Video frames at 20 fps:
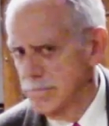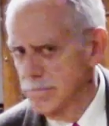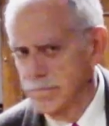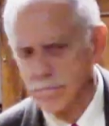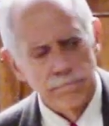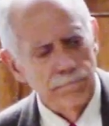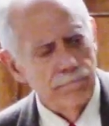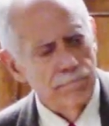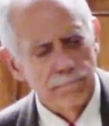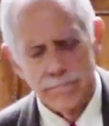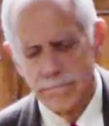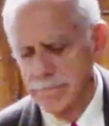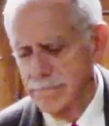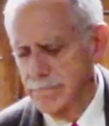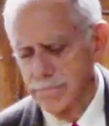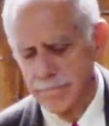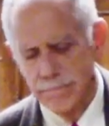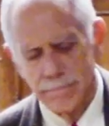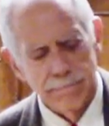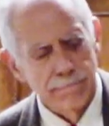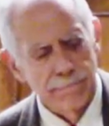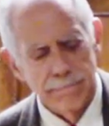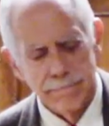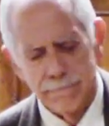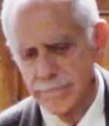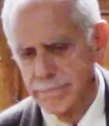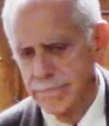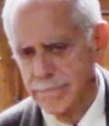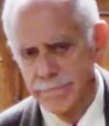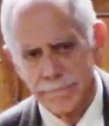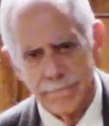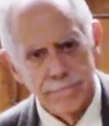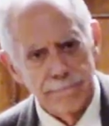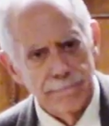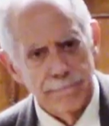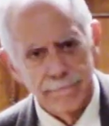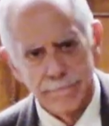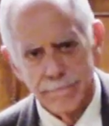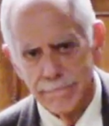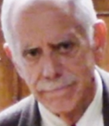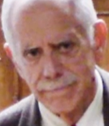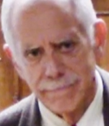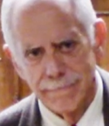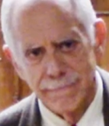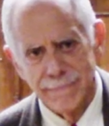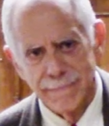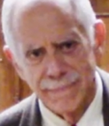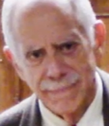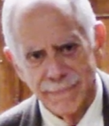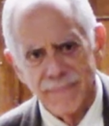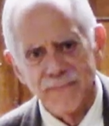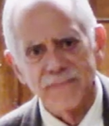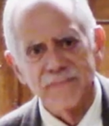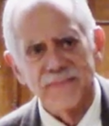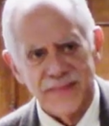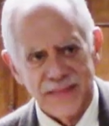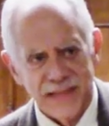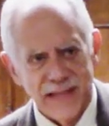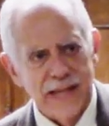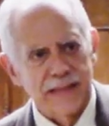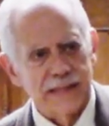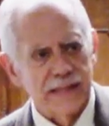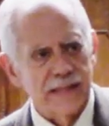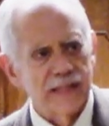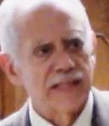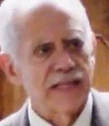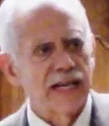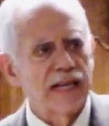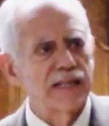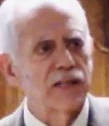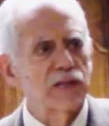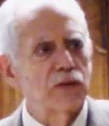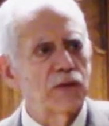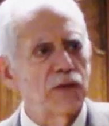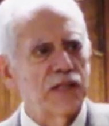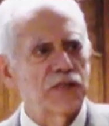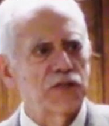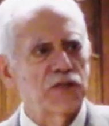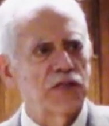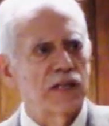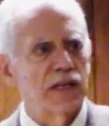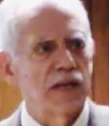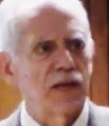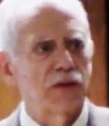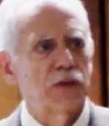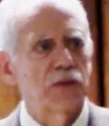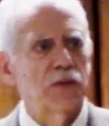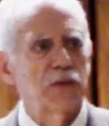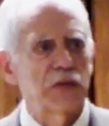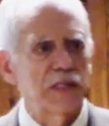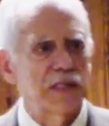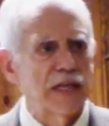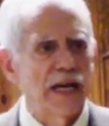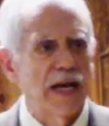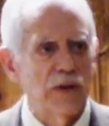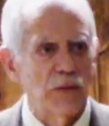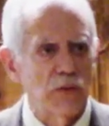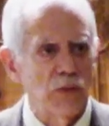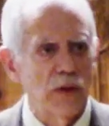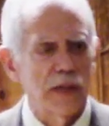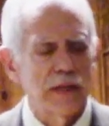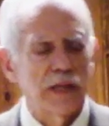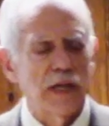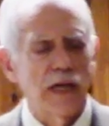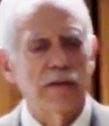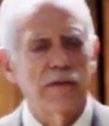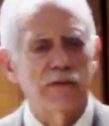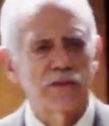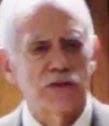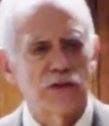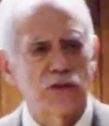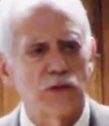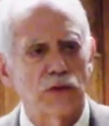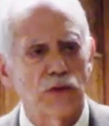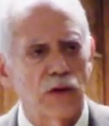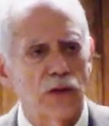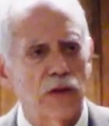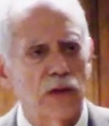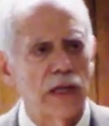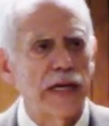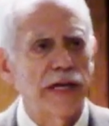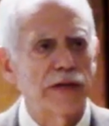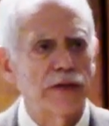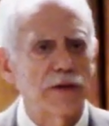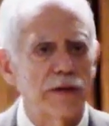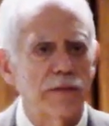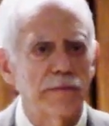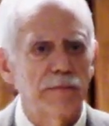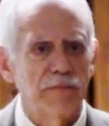And where did the women come from? That's the second question I always get one time, sooner or later.